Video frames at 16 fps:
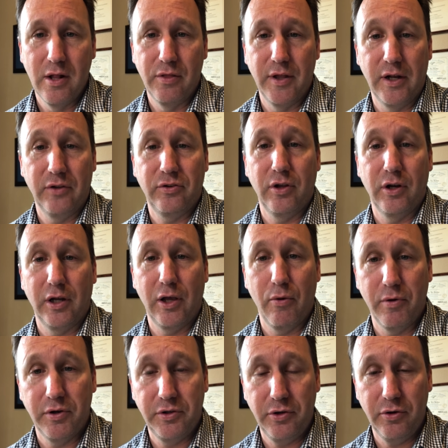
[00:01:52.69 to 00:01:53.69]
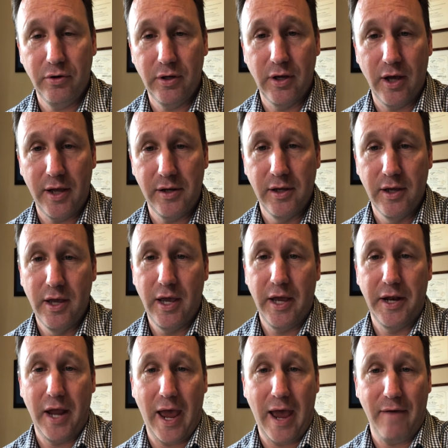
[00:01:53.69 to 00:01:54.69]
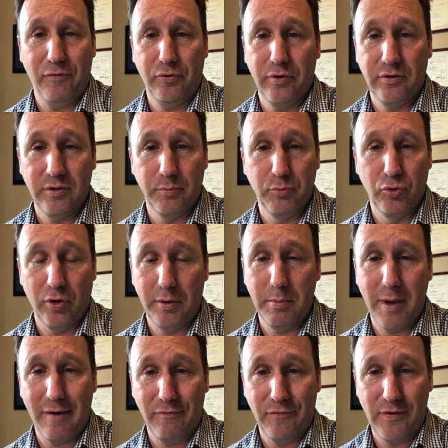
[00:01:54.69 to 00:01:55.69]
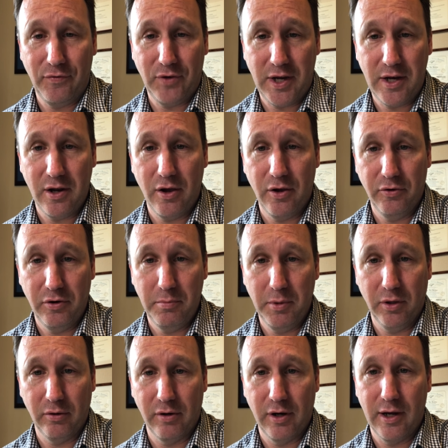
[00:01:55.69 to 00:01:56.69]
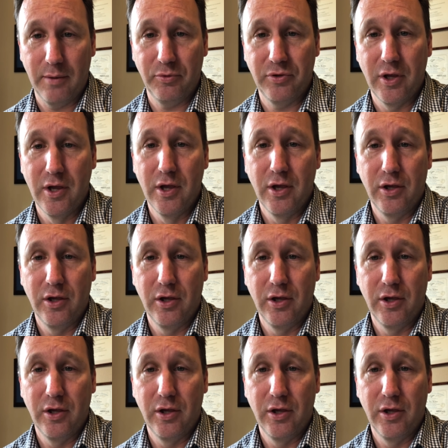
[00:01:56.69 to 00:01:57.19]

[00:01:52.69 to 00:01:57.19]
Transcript: then it's going to go into your gut, and after it's absorbed about 1,500 milligrams,